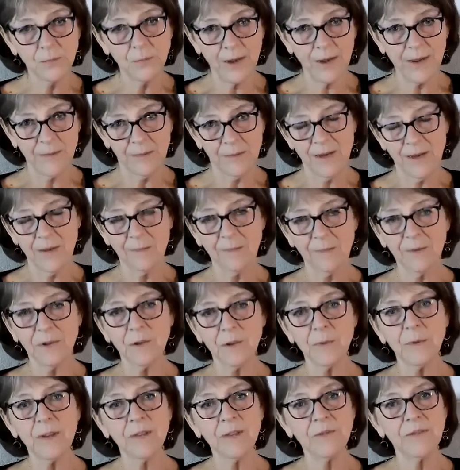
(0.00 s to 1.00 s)
by people
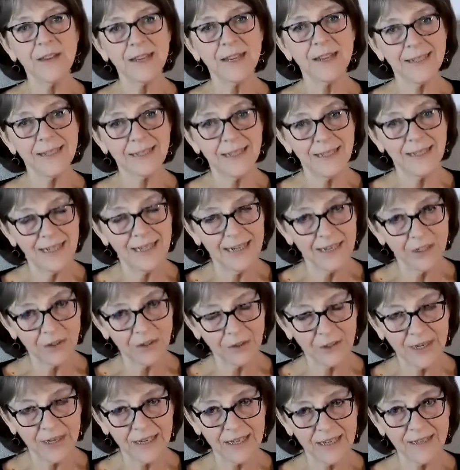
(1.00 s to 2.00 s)
with vested
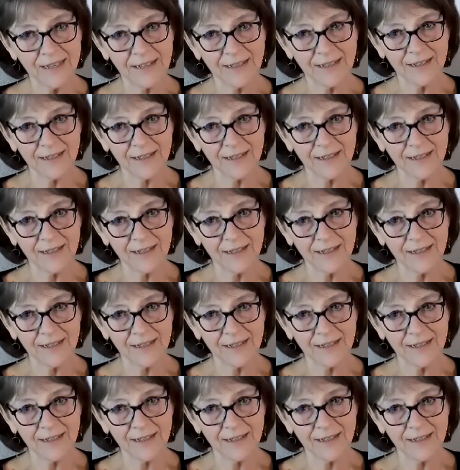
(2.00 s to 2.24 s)
interests